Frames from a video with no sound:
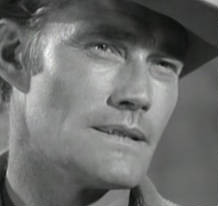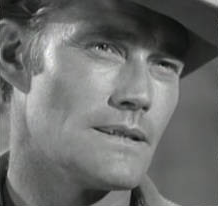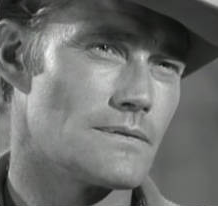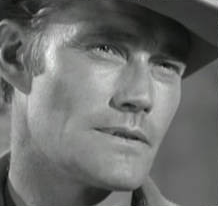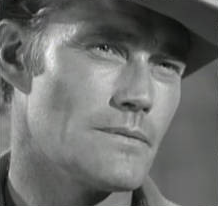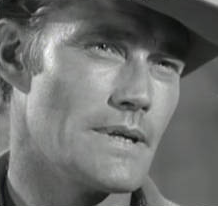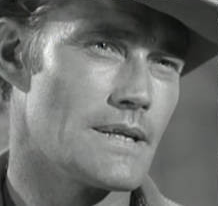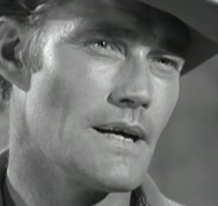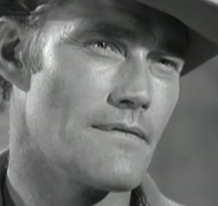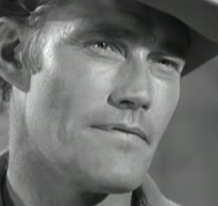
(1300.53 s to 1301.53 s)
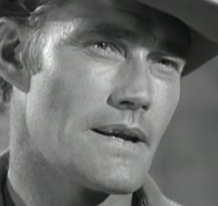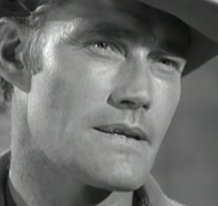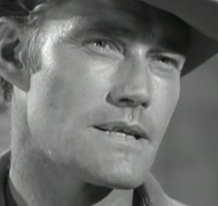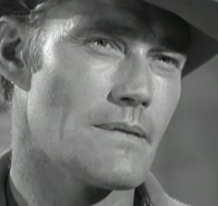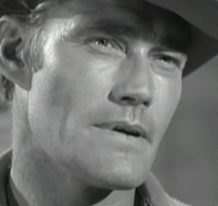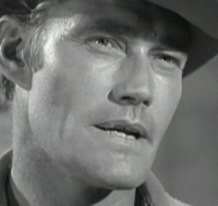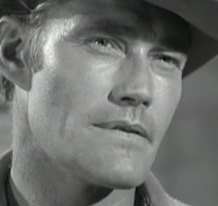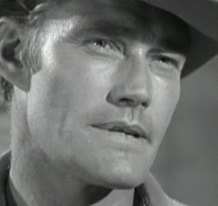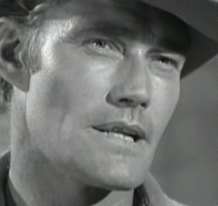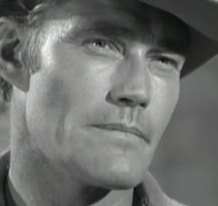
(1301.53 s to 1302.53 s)
No two-bit gunfighters coming in here
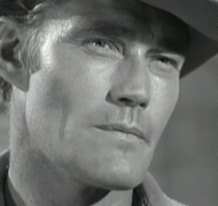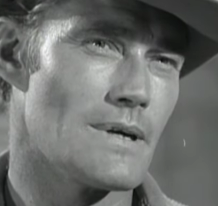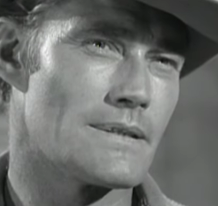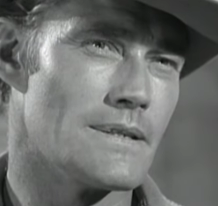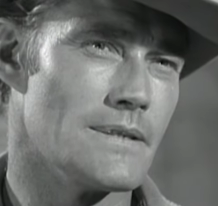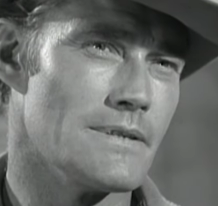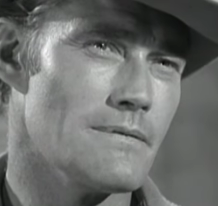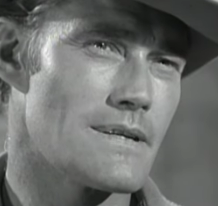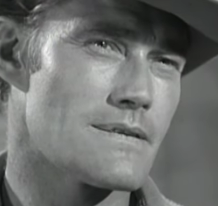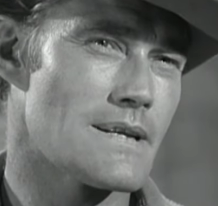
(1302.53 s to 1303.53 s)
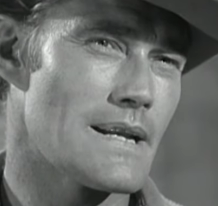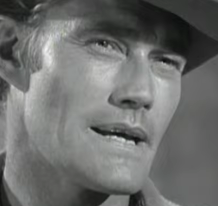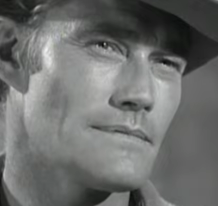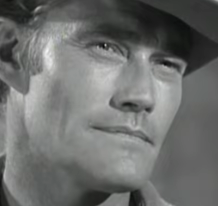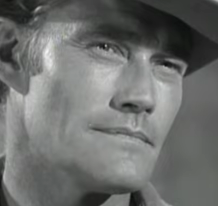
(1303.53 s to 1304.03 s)
and telling me what to do. You understand that?